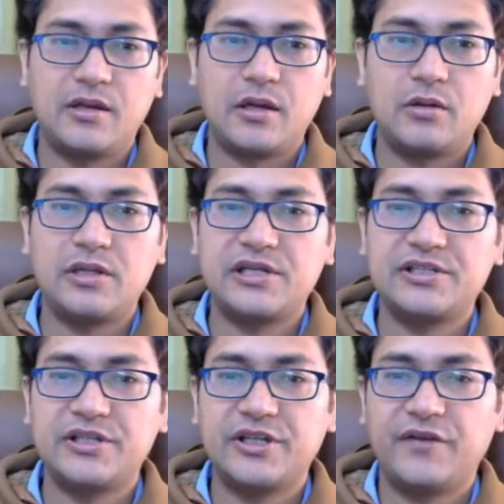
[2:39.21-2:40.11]
now
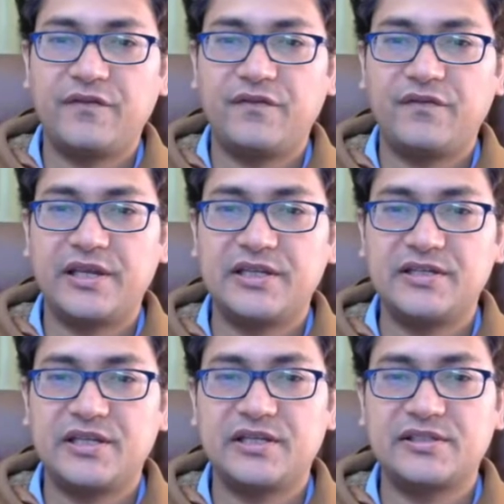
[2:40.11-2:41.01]
let's say if
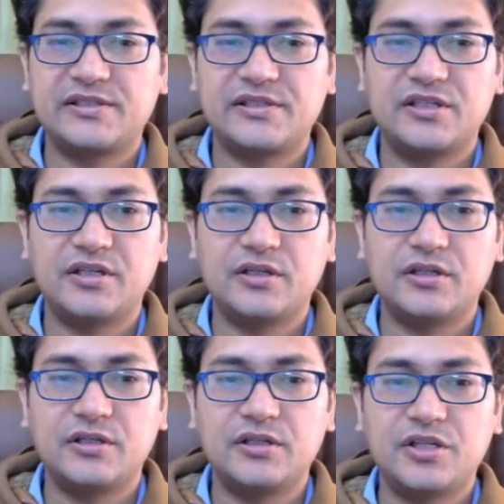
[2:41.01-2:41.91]
white takes
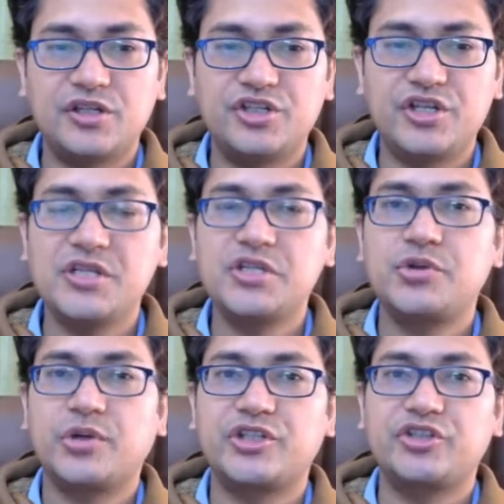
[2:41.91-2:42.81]
g
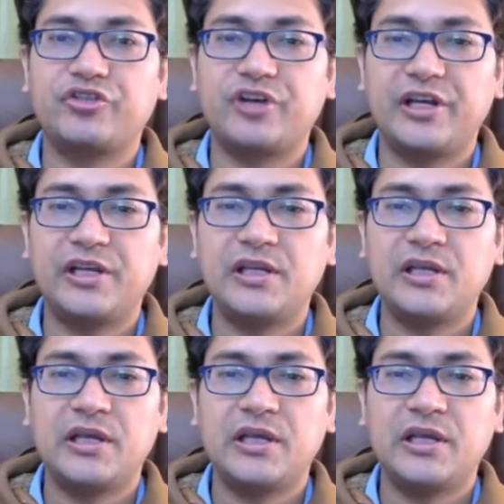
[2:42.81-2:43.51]
into h5,